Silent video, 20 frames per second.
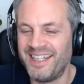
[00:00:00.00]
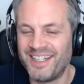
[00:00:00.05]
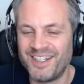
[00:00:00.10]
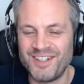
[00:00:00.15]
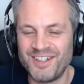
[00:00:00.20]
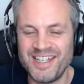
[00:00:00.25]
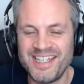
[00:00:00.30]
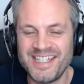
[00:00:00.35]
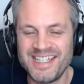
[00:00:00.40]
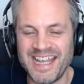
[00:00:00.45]

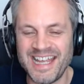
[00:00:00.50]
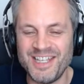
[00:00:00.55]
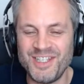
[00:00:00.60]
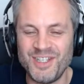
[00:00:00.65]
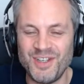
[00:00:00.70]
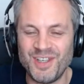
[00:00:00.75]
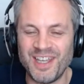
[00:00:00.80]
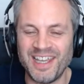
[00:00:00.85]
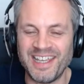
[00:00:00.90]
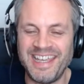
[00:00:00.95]
Chris
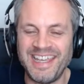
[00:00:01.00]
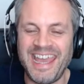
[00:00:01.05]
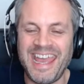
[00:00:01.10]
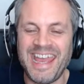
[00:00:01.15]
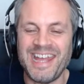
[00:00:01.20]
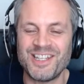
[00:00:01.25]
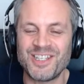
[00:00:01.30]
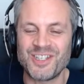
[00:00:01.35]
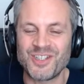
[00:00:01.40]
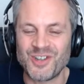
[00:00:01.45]
says you get
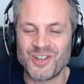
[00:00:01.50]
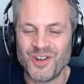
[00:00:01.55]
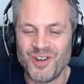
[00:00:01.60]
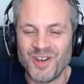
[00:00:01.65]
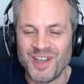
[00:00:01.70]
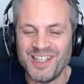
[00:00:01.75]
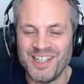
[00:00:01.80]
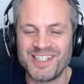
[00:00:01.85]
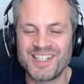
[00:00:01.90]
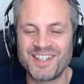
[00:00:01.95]
Kate's
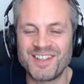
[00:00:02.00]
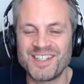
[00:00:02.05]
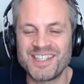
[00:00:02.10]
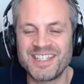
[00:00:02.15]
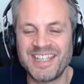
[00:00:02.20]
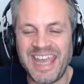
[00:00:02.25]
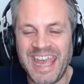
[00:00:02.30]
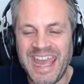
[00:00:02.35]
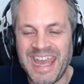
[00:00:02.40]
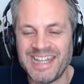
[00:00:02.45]
drawings because
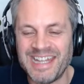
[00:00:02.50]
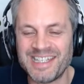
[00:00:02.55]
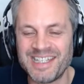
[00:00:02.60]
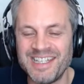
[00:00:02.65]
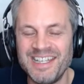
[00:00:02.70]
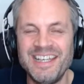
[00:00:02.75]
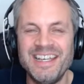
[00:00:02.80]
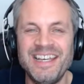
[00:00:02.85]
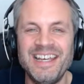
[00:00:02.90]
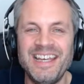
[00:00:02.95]
Kate
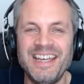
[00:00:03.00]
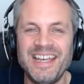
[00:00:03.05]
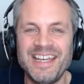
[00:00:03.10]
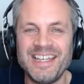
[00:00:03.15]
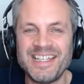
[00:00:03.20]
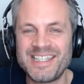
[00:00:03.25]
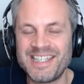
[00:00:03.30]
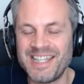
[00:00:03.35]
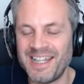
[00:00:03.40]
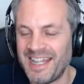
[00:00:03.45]

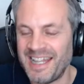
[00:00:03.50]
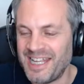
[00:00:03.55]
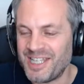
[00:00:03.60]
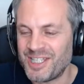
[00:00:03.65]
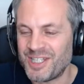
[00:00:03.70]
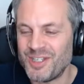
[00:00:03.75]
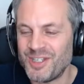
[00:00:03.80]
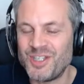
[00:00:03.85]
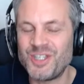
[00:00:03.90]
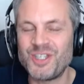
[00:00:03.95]
is the
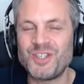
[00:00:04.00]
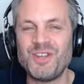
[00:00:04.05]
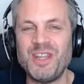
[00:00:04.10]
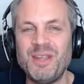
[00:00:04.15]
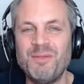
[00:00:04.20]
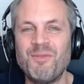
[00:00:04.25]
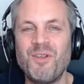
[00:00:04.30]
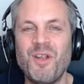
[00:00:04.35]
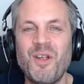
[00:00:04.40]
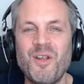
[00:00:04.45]

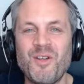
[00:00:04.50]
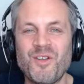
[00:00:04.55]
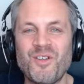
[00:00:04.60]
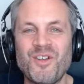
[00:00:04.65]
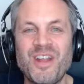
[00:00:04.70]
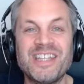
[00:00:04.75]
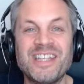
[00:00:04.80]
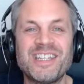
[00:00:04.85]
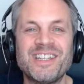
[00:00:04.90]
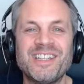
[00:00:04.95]
LessonStream
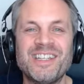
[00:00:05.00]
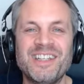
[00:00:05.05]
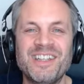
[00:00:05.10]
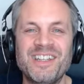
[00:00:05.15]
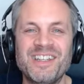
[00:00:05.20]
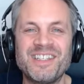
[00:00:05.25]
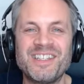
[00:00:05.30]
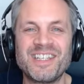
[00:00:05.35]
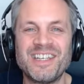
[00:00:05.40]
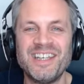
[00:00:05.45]

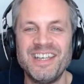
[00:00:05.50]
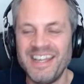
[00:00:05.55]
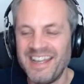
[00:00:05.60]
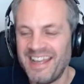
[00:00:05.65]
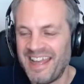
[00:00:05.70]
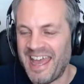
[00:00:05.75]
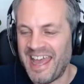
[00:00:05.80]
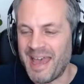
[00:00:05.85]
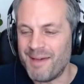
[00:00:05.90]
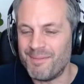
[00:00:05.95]
resident
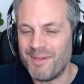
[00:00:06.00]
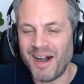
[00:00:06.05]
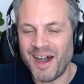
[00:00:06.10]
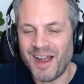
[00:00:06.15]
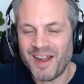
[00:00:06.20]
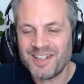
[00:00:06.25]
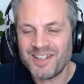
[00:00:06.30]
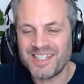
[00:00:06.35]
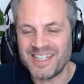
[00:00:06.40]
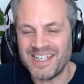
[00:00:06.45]

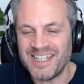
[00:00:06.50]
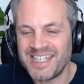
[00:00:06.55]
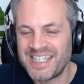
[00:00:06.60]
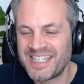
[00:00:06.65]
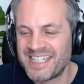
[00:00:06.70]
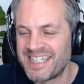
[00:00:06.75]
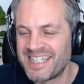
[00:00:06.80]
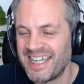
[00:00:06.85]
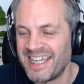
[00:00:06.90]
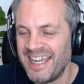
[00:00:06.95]

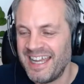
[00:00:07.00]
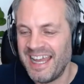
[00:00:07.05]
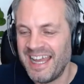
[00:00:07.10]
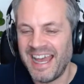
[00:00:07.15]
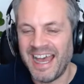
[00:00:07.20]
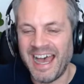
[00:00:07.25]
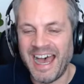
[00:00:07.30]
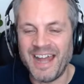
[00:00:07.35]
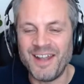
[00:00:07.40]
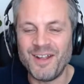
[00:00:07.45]
artist,
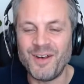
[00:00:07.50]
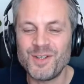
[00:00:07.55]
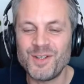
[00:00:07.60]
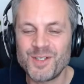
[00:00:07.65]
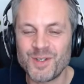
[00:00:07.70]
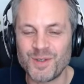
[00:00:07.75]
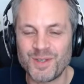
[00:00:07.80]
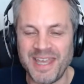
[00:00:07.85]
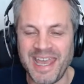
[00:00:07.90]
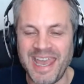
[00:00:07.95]
and
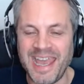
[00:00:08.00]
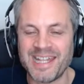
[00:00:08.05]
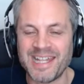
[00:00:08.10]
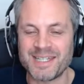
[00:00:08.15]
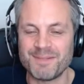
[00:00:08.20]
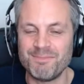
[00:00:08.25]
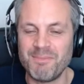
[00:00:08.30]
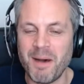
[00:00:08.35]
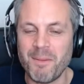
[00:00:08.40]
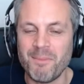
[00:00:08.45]
also
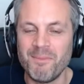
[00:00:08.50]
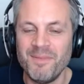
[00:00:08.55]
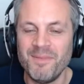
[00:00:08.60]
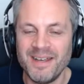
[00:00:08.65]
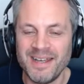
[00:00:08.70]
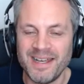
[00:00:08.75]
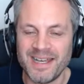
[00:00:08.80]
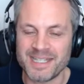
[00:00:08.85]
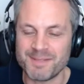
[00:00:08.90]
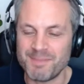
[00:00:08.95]
Kate's mum,
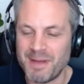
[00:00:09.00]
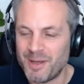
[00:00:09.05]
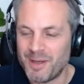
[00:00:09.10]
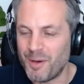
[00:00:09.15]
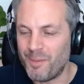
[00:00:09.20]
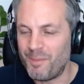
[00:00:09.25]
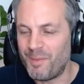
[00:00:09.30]
as Michael